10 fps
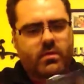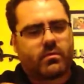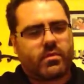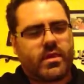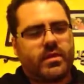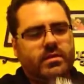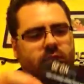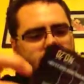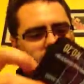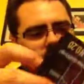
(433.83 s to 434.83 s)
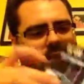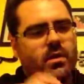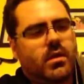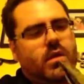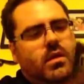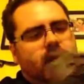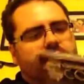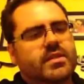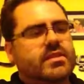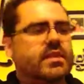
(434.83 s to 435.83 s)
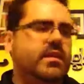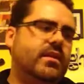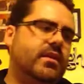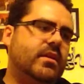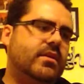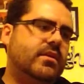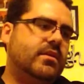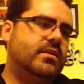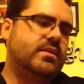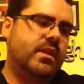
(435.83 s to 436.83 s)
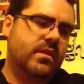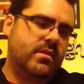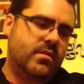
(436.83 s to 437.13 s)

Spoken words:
All right. This is